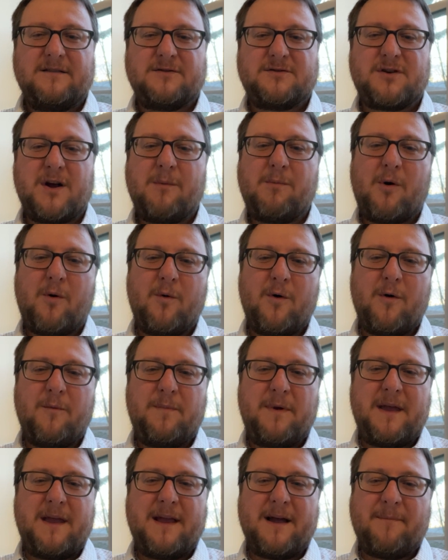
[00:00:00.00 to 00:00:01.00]
Trouble will
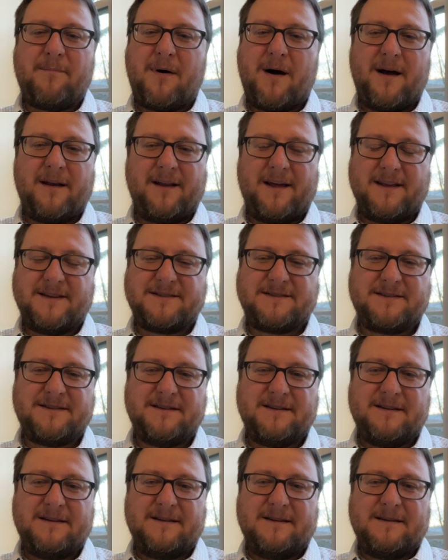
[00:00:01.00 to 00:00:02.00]
be upon us,
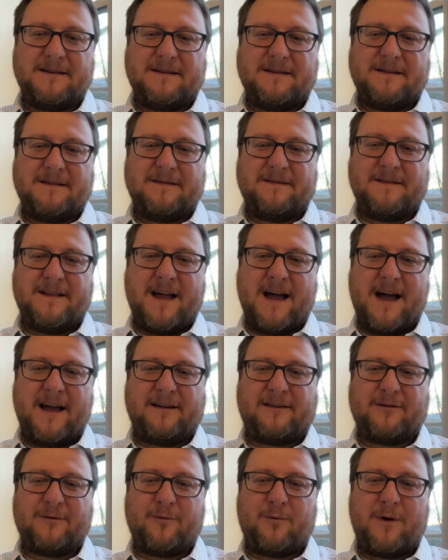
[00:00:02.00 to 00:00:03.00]

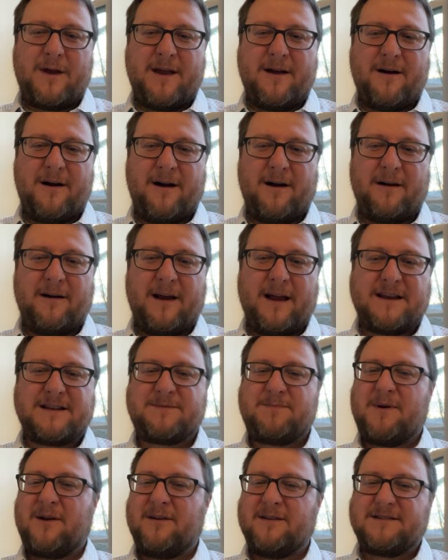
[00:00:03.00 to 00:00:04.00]
that we are
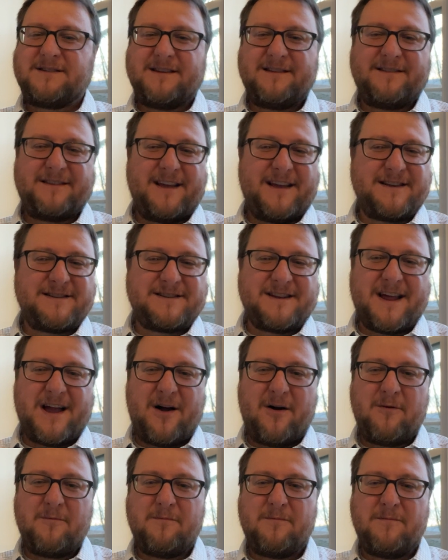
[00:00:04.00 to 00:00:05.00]
experiencing things
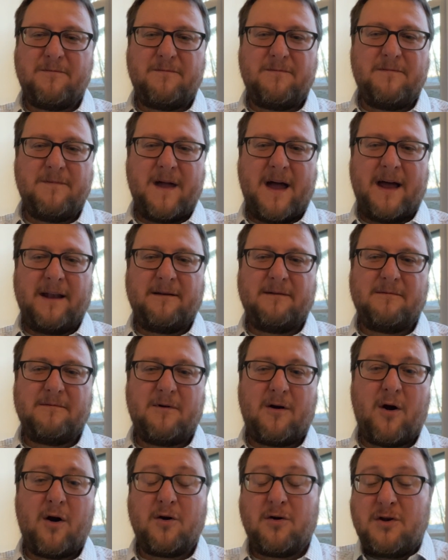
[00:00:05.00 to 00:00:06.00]
now that
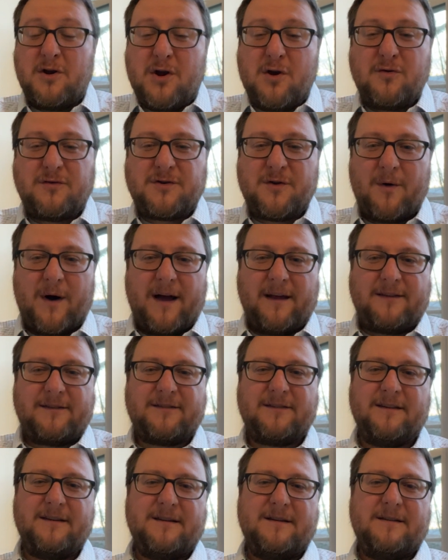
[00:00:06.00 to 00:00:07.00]
are new to
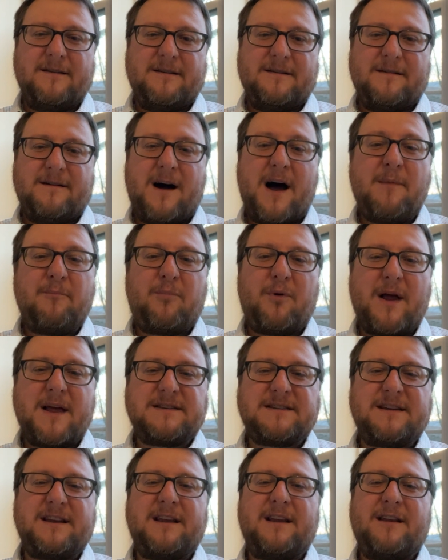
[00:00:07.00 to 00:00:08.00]
us,
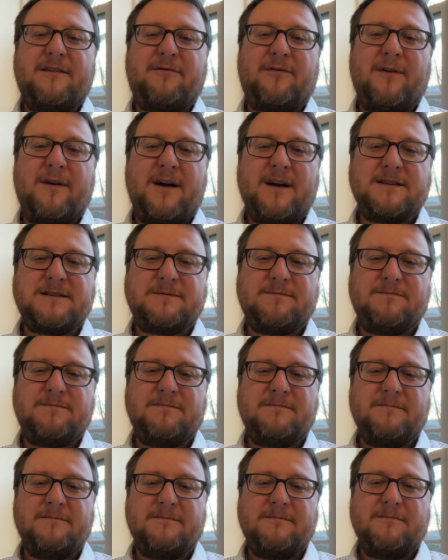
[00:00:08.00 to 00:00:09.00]
unprecedented for us,
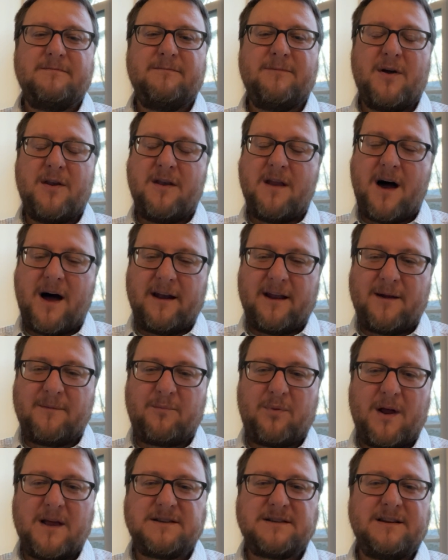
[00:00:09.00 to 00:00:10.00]
but not
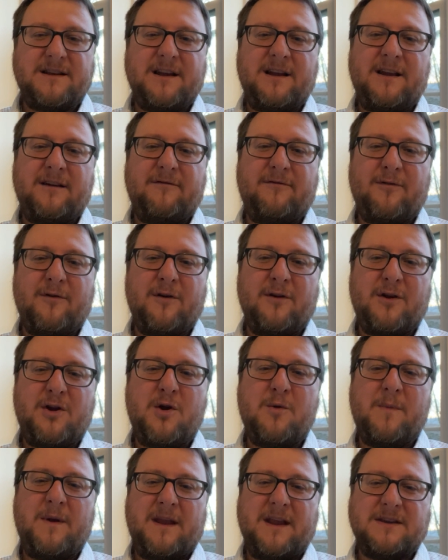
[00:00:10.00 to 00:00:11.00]
unprecedented for
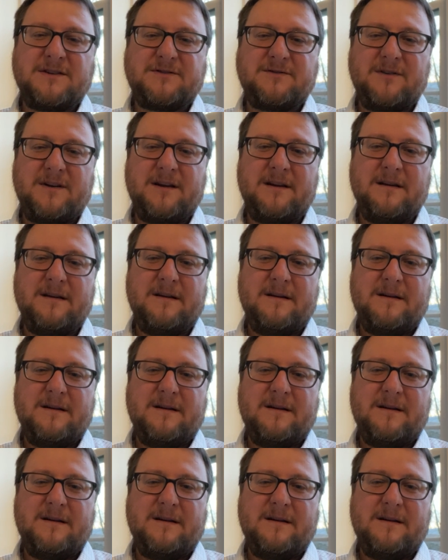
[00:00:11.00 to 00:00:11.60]
human history.